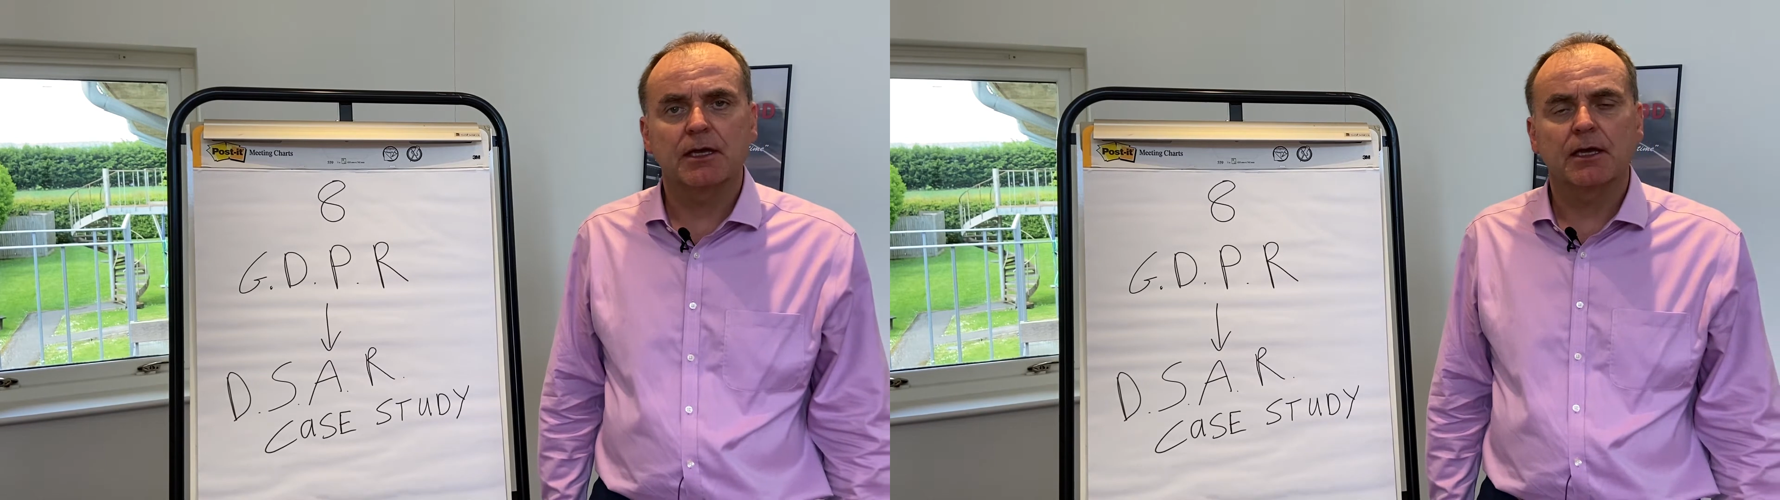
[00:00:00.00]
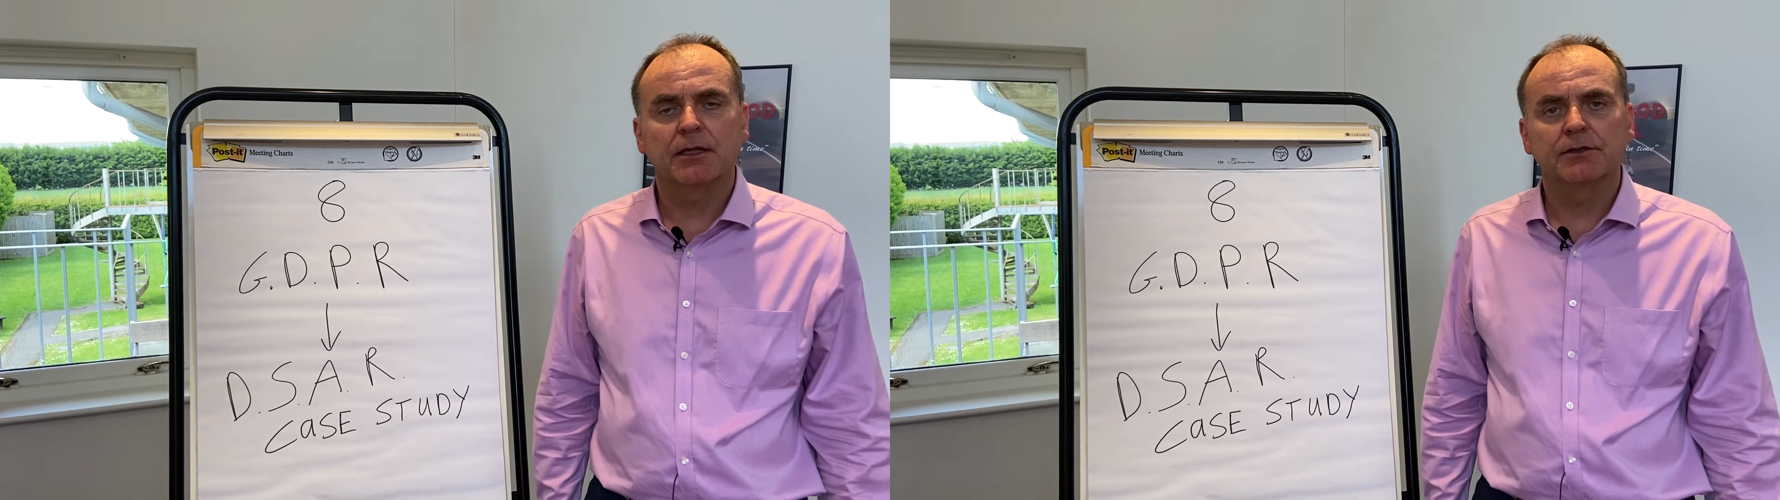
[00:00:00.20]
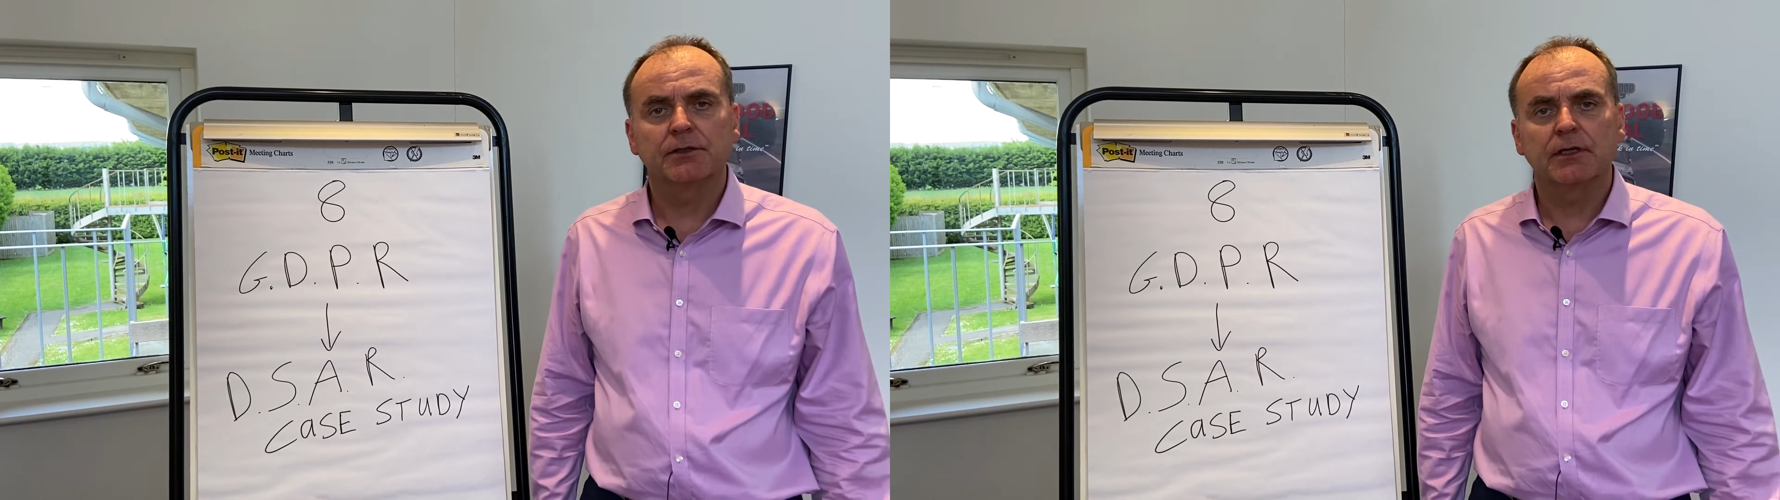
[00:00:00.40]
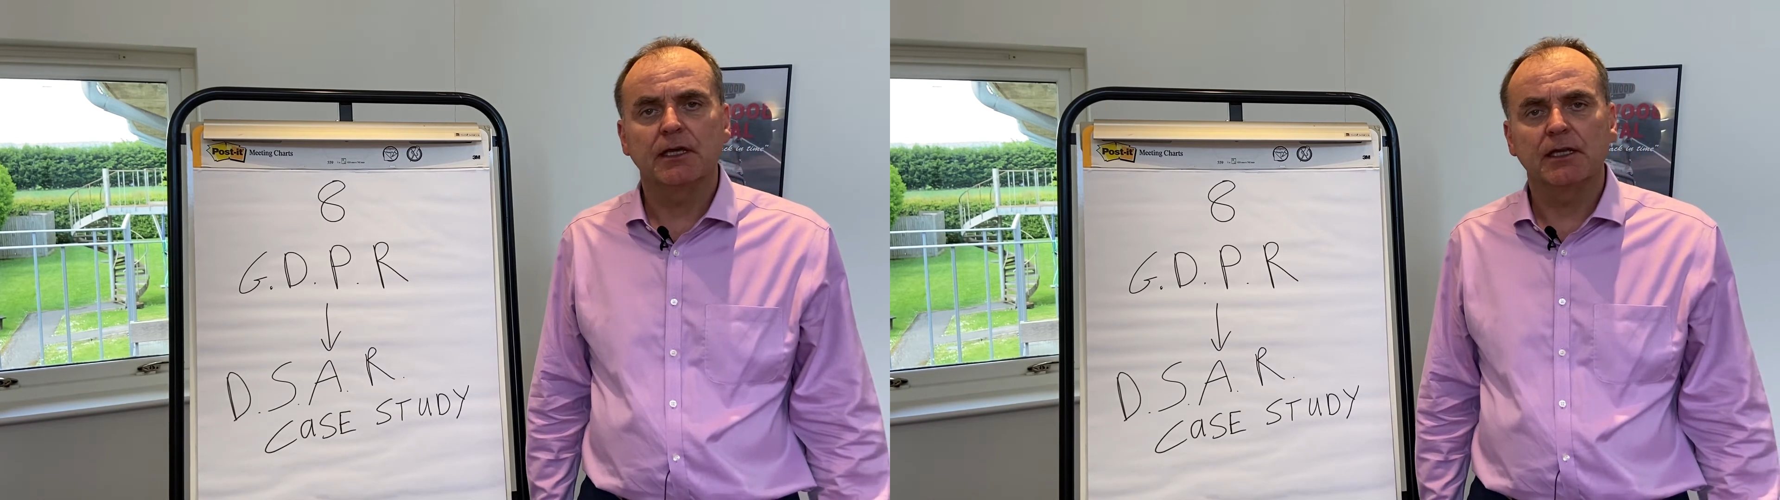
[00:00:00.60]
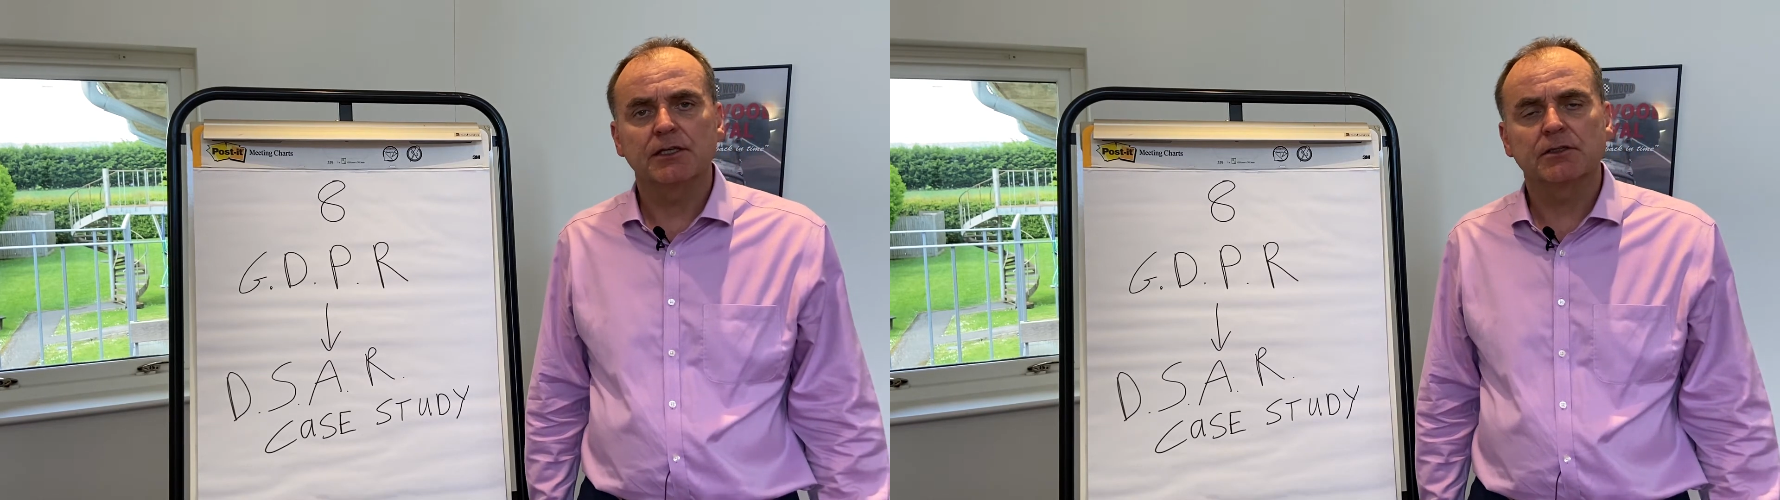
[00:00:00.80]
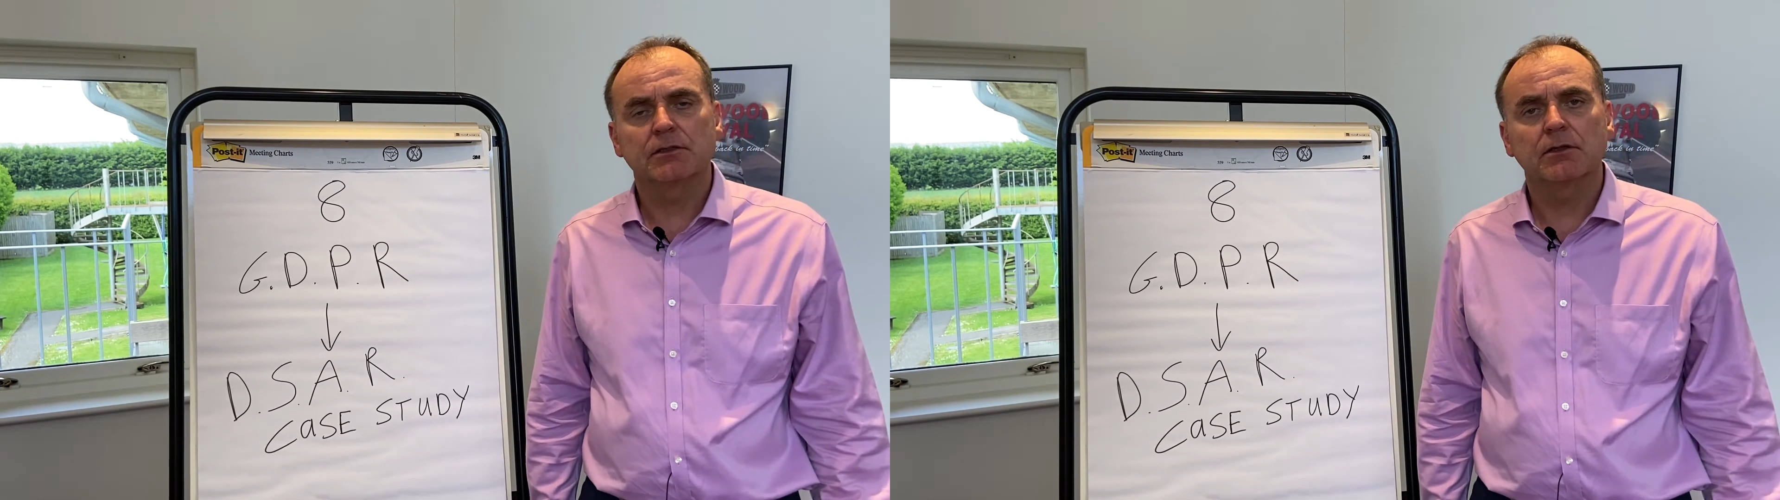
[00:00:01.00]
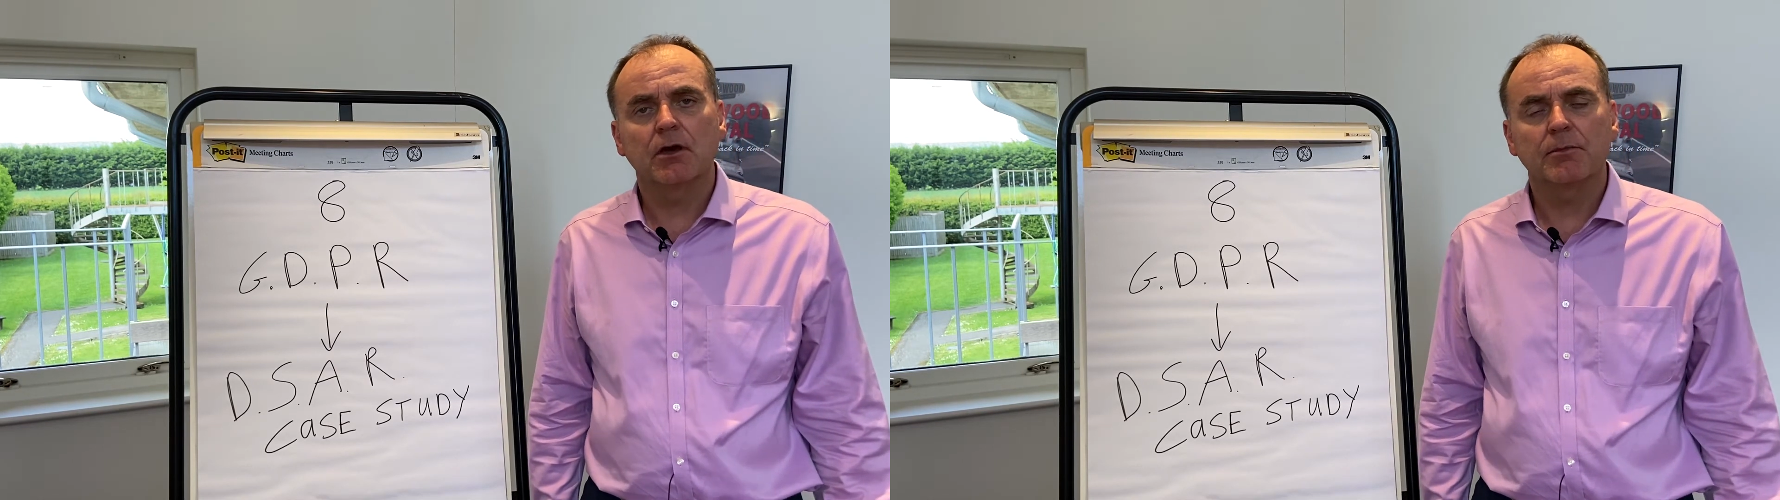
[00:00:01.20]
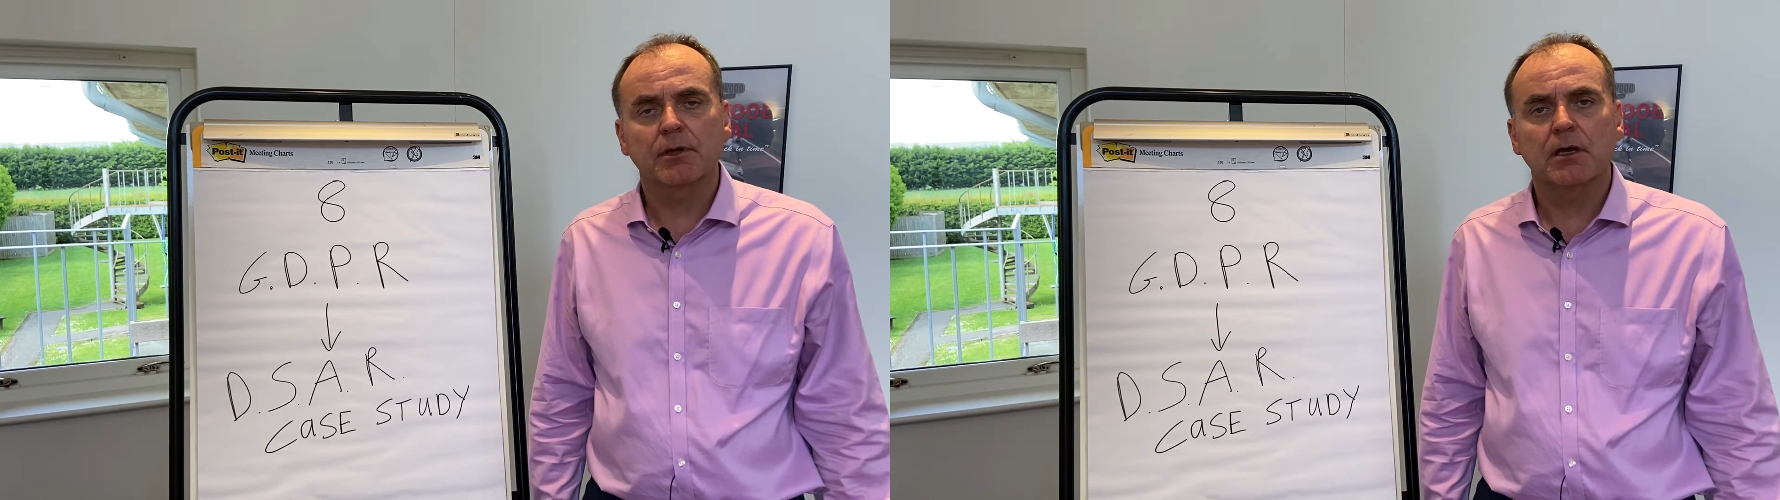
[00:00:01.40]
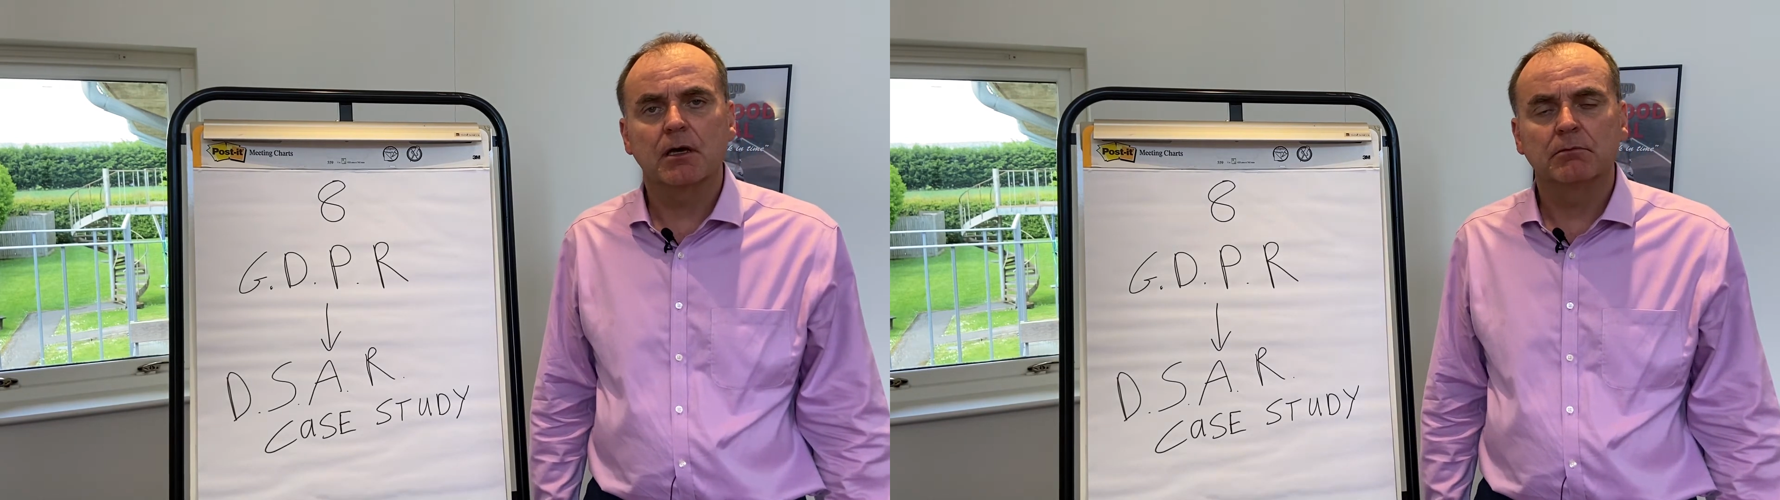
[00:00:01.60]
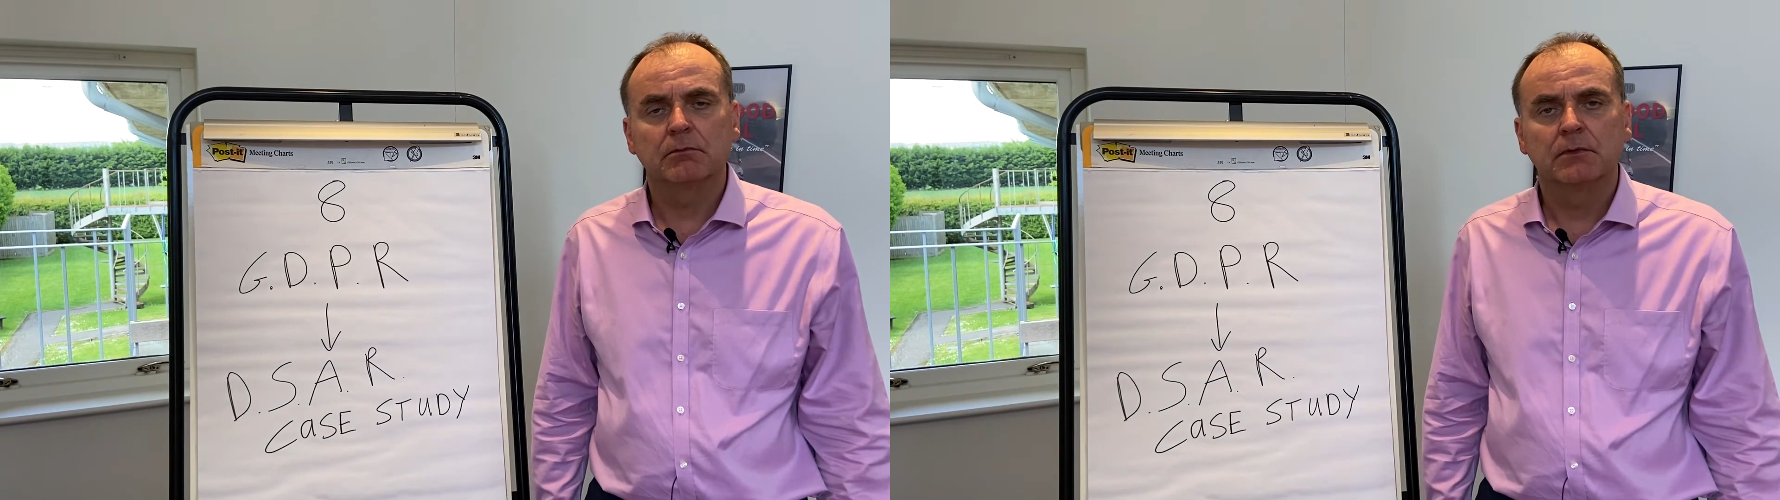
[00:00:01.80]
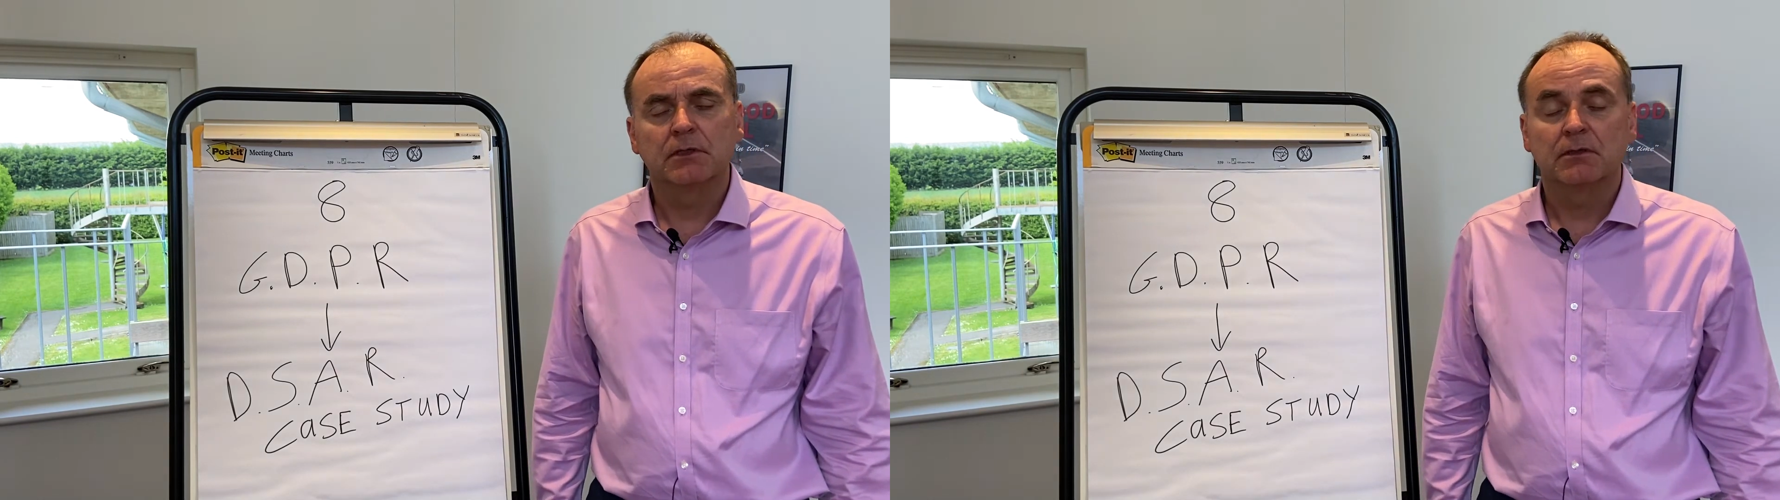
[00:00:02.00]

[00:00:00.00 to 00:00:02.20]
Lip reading: and it has now become